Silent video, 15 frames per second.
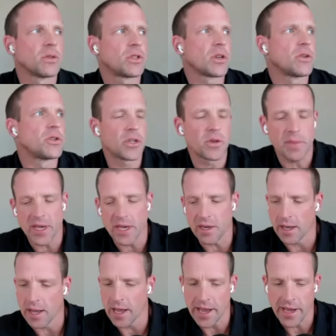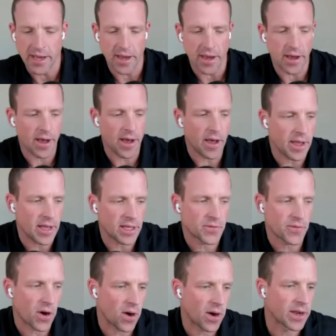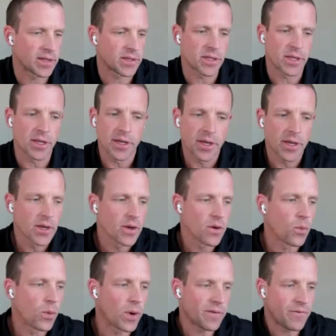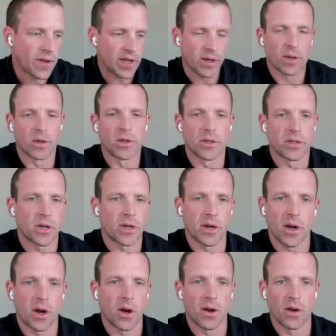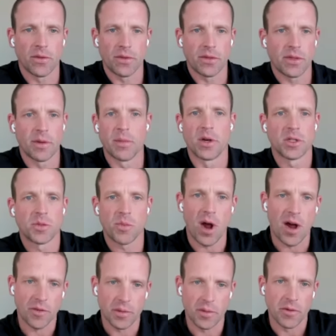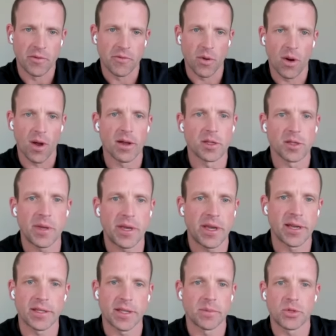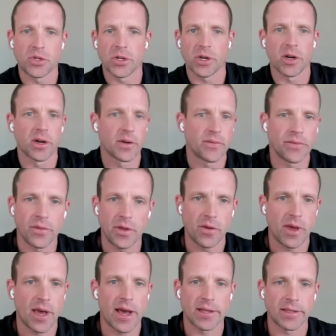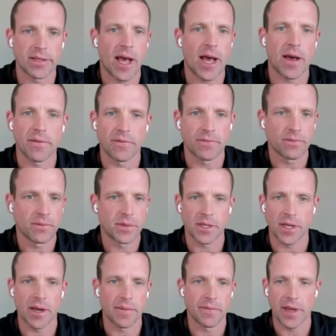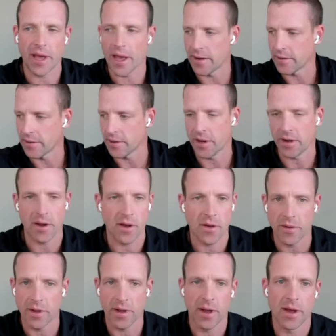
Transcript: yeah. Do you mean like as far as what vehicles are the most profitable for us? Because I'm sure you guys have some that, you know,